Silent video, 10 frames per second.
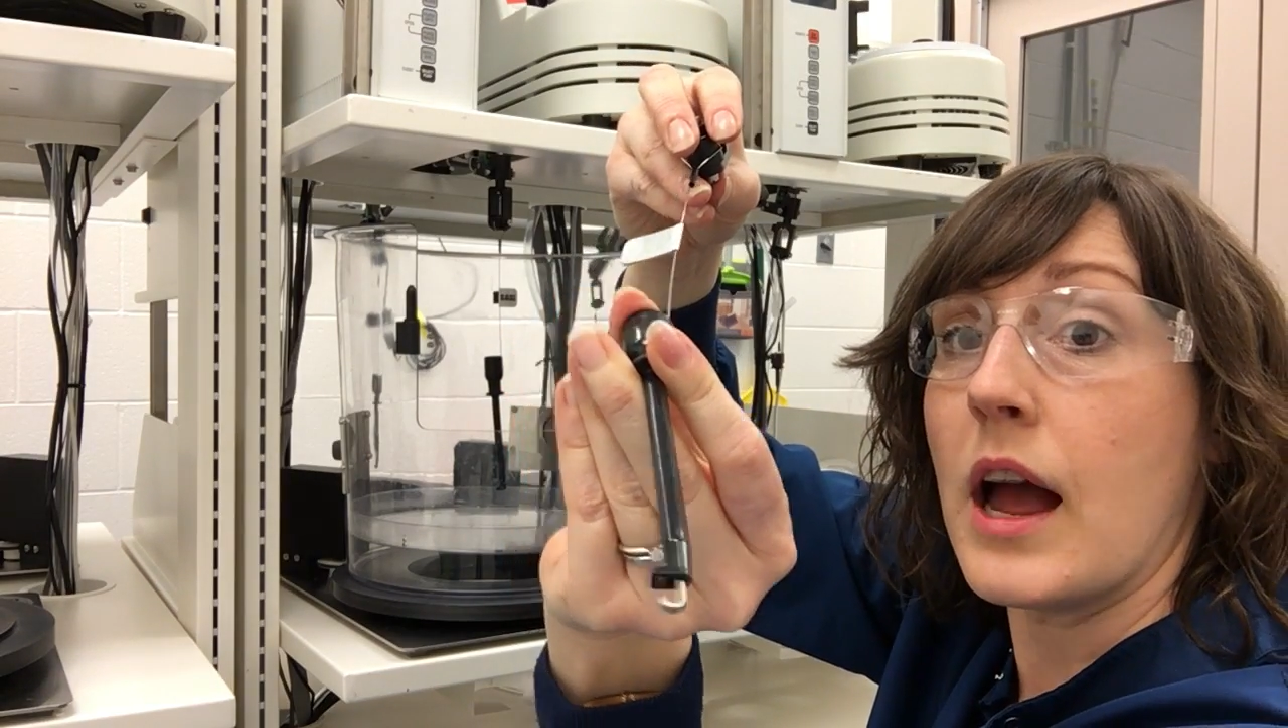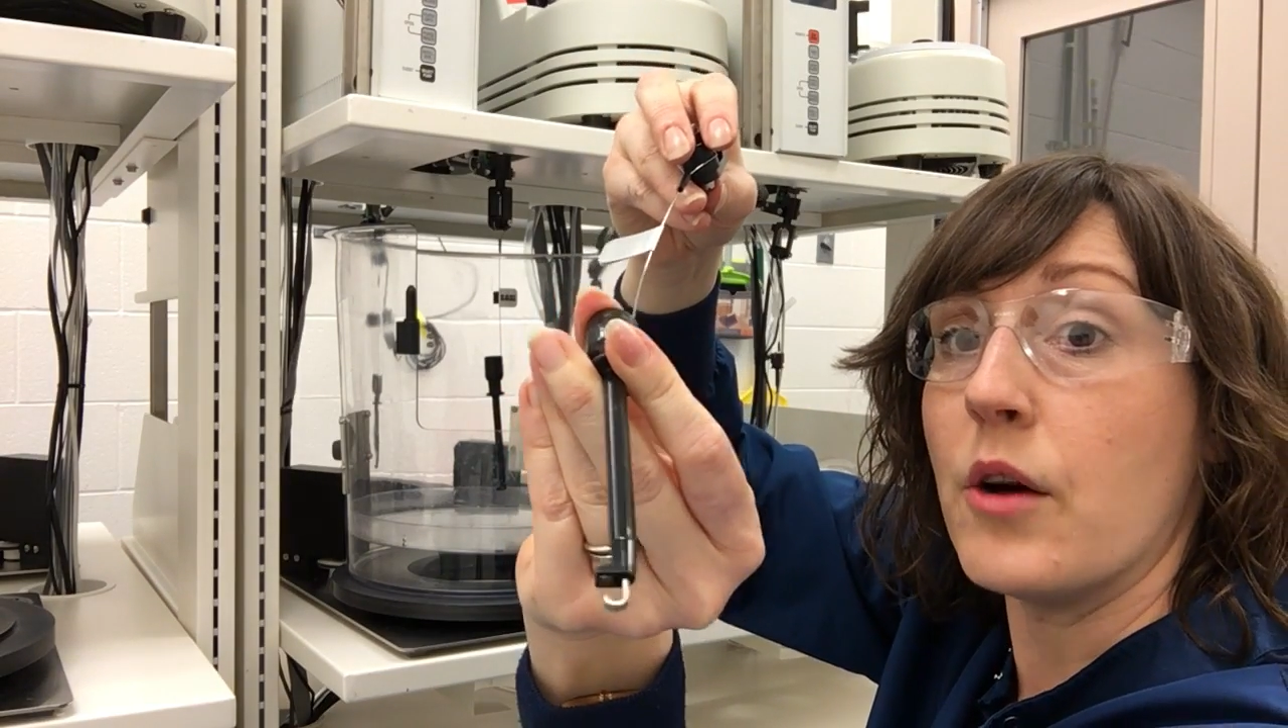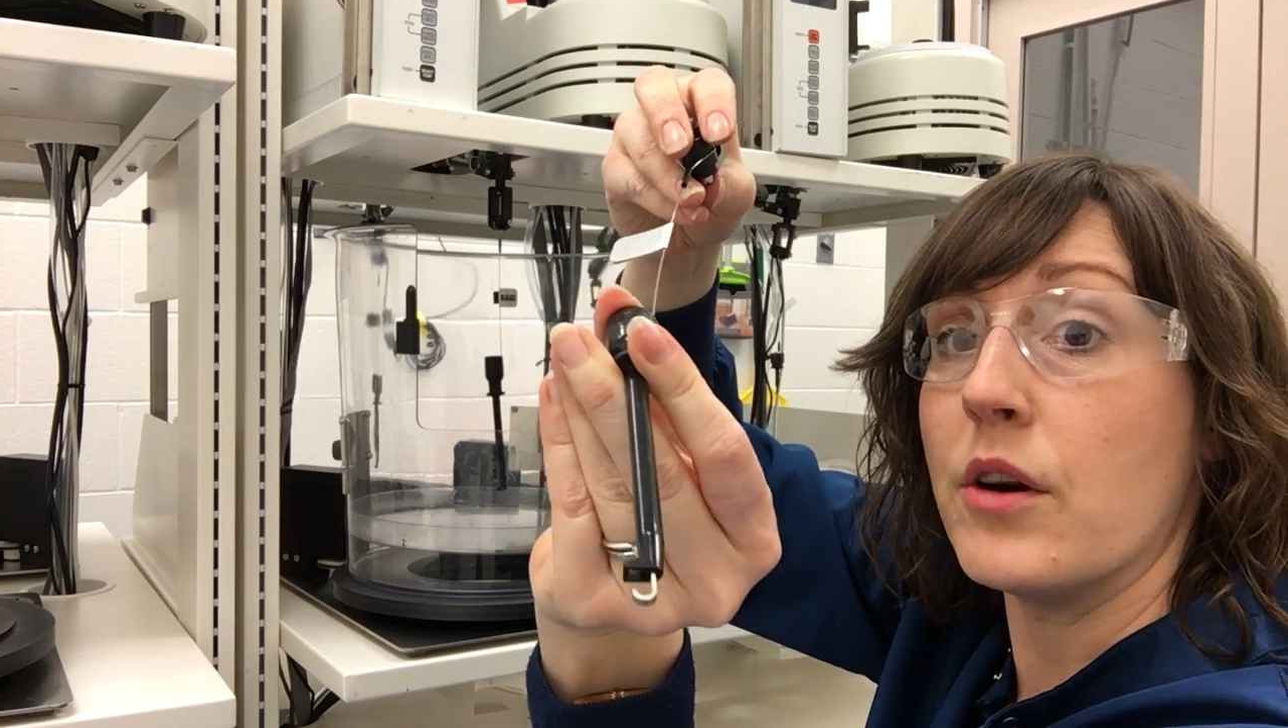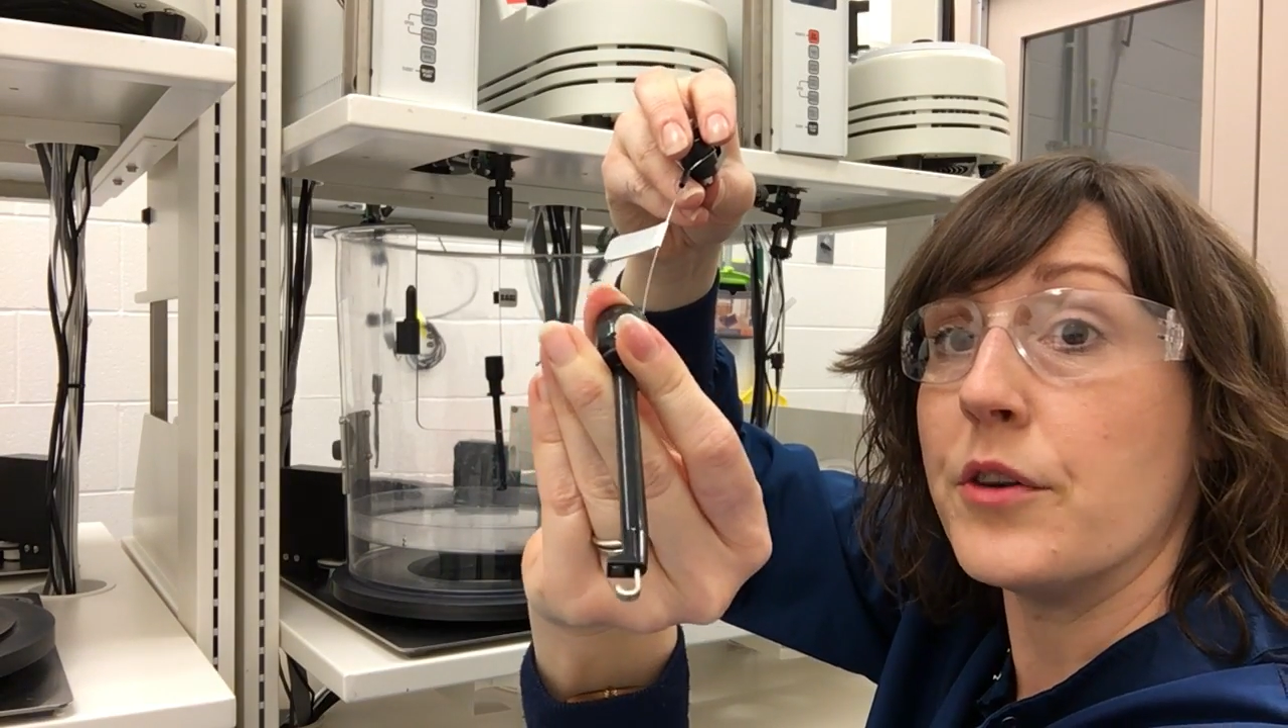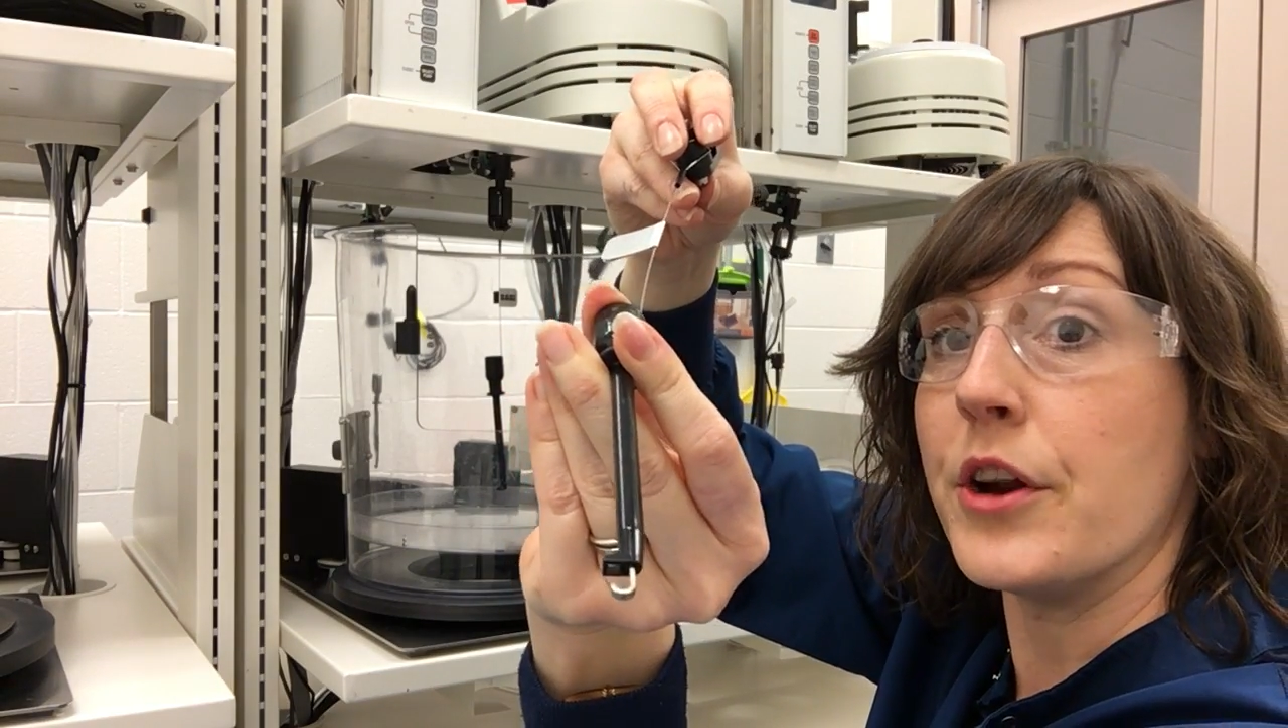
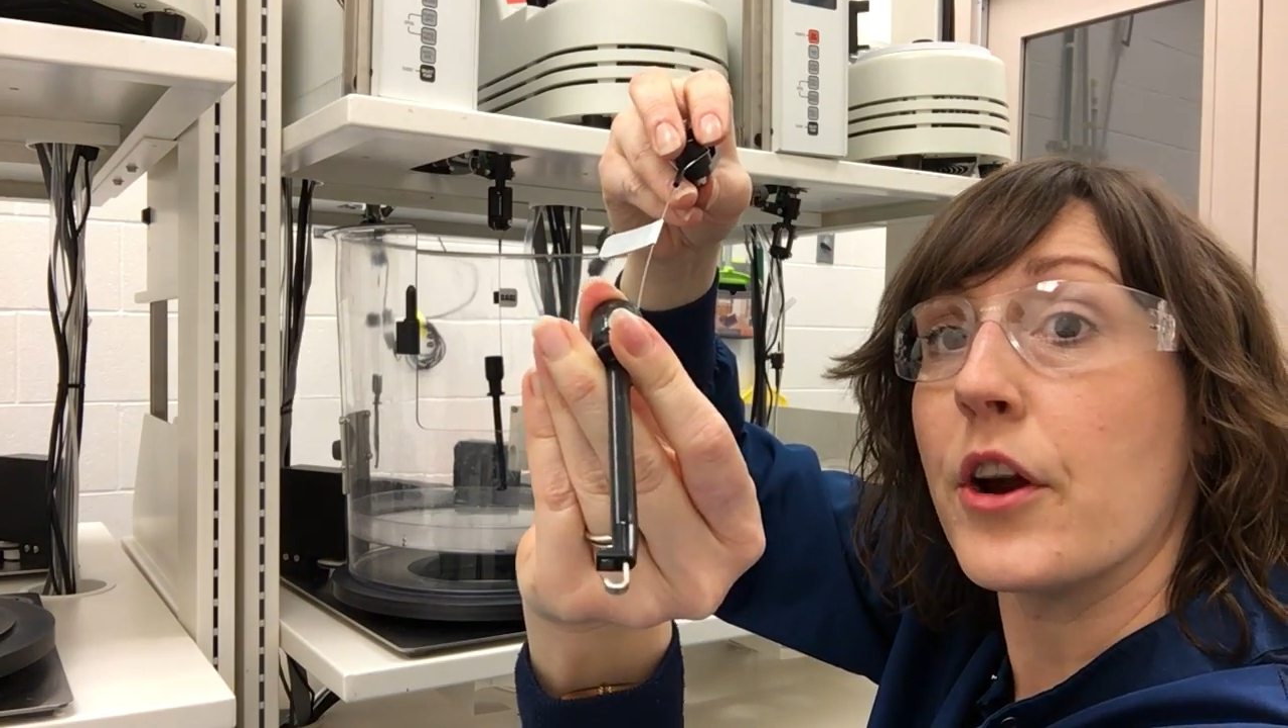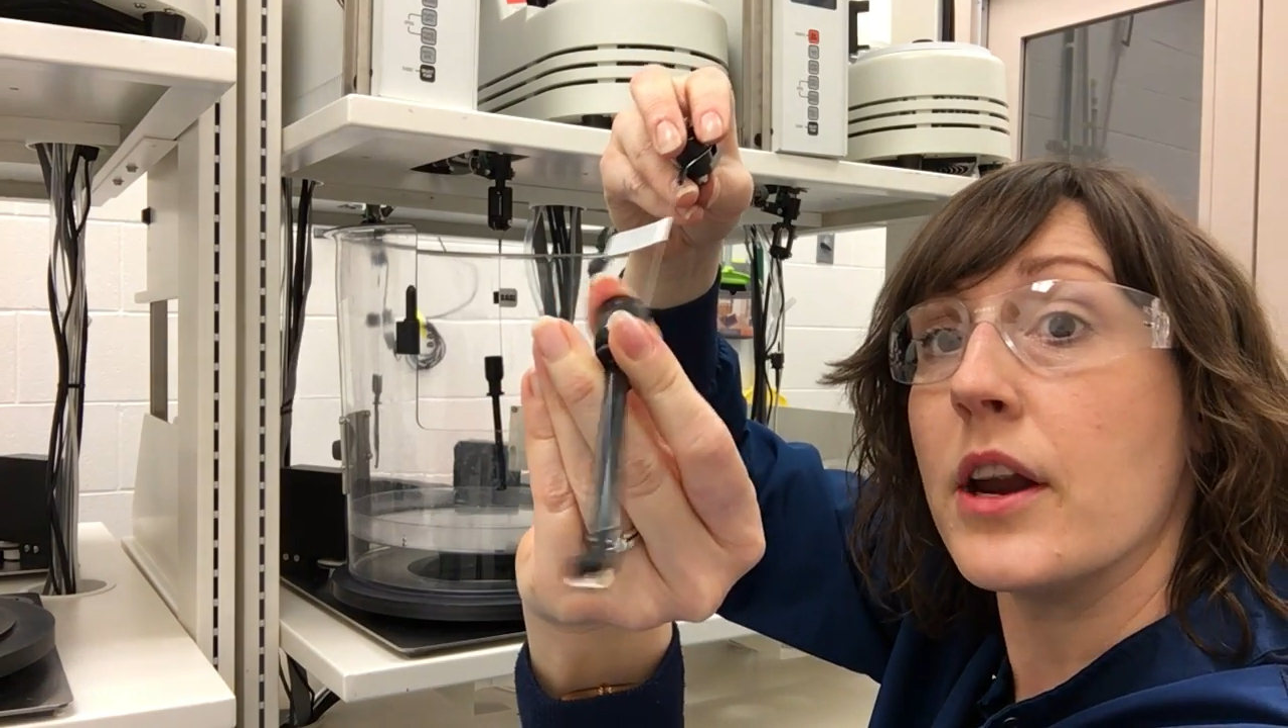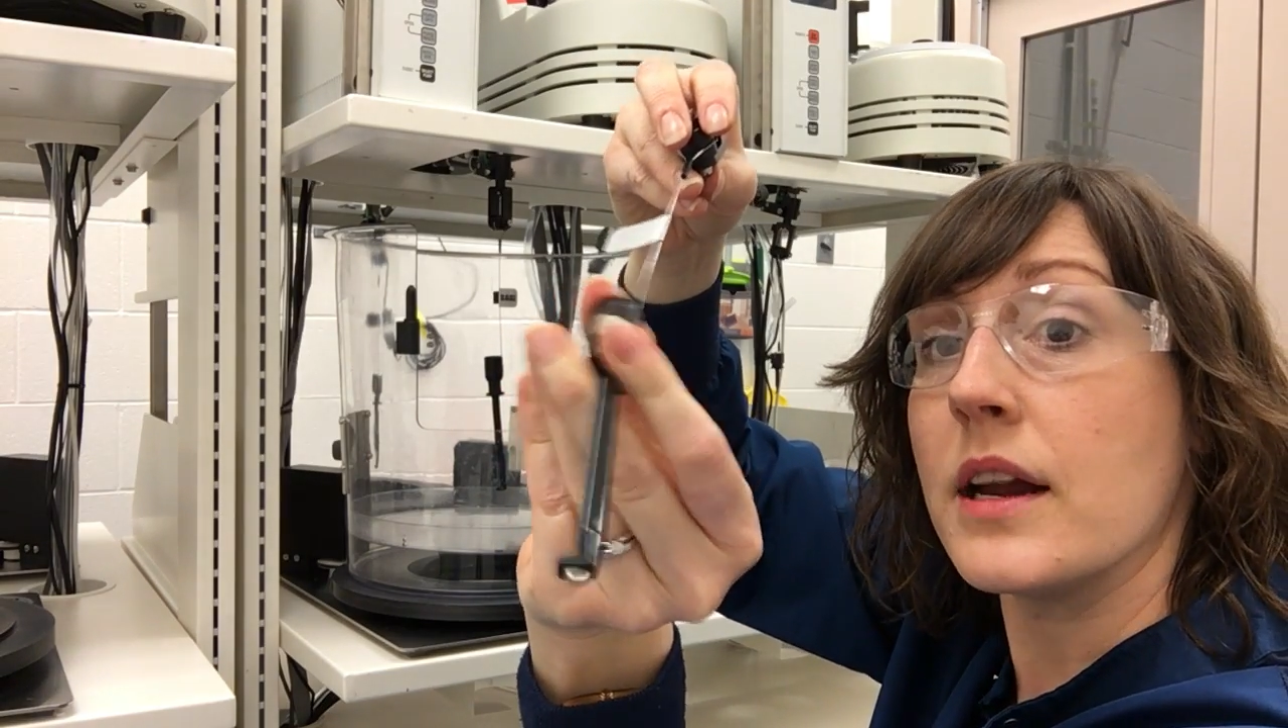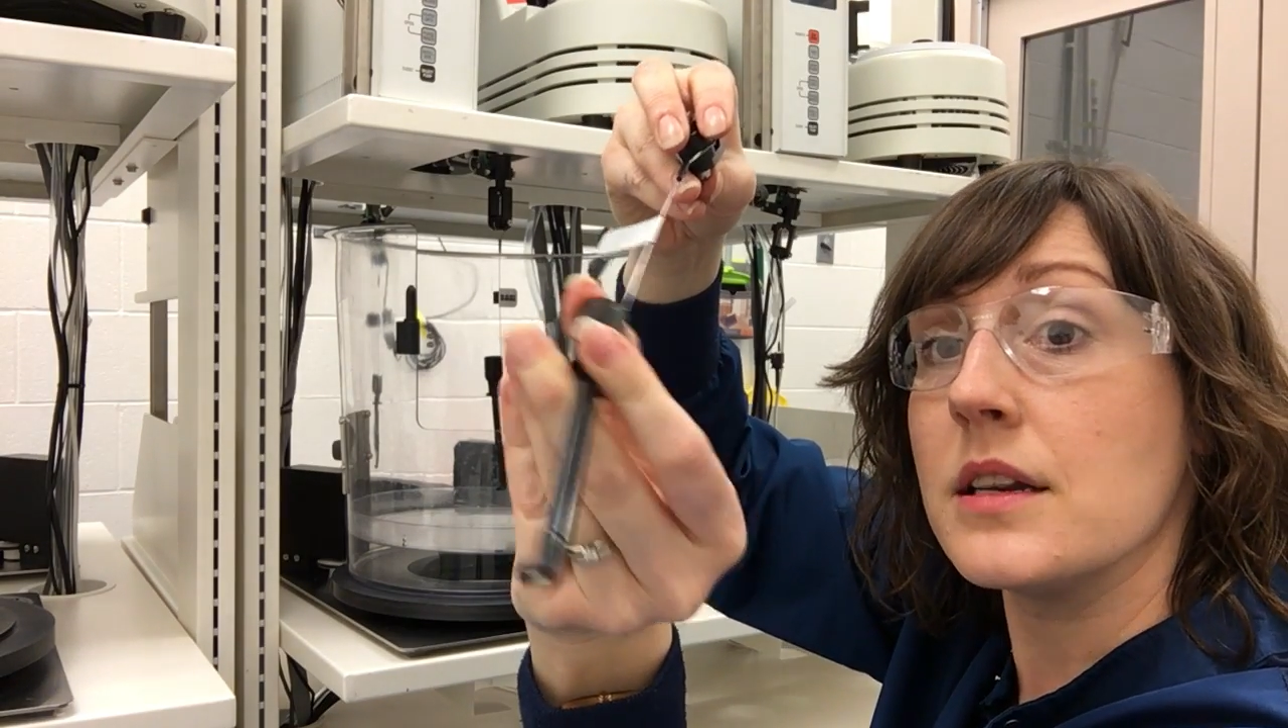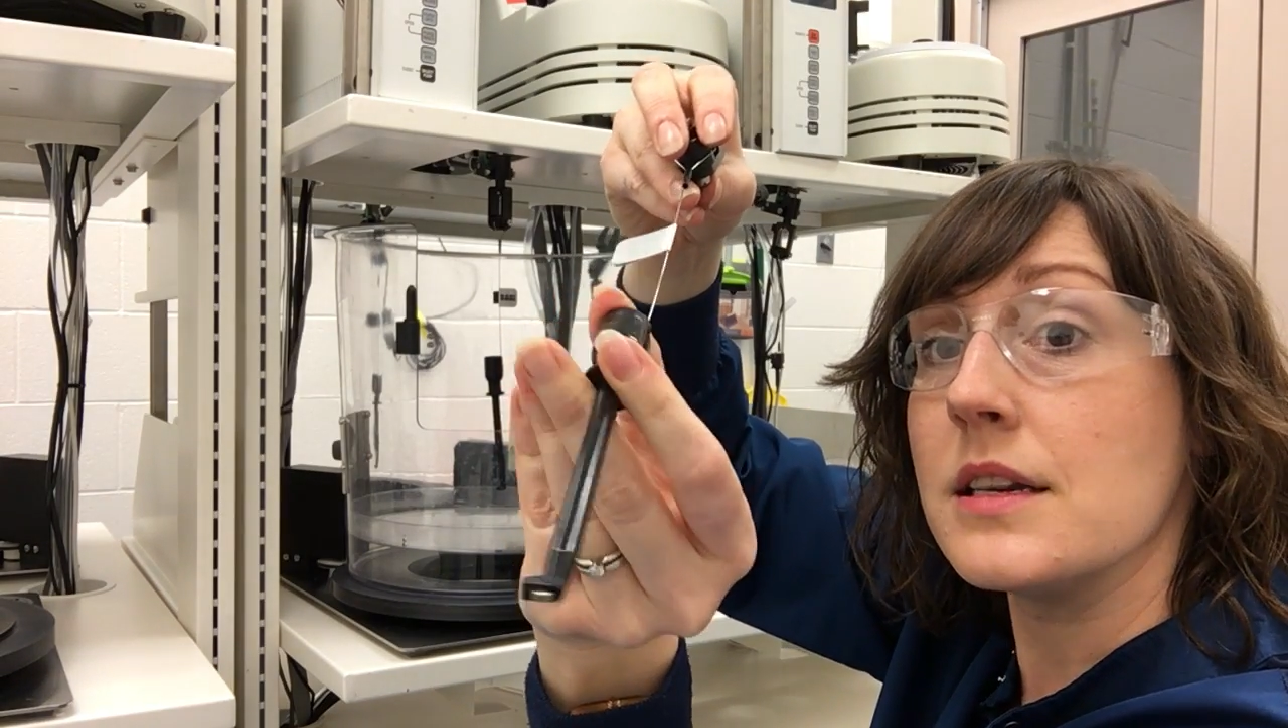however you're
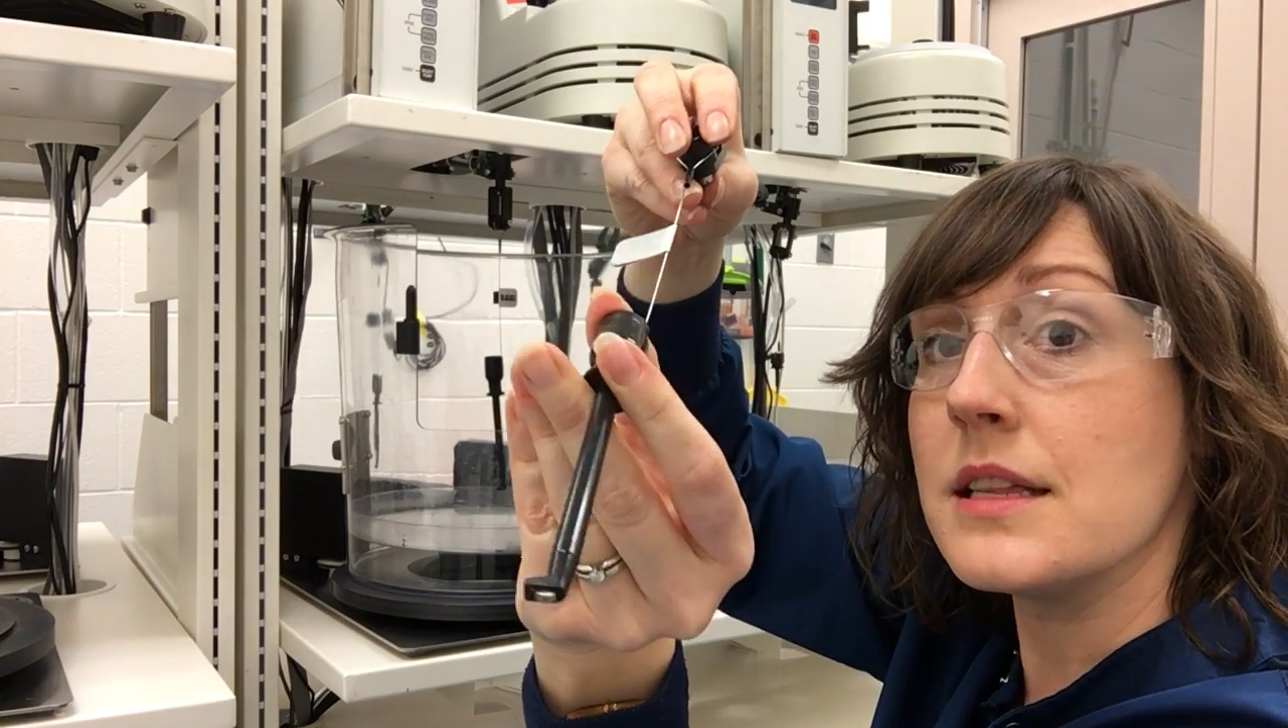connecting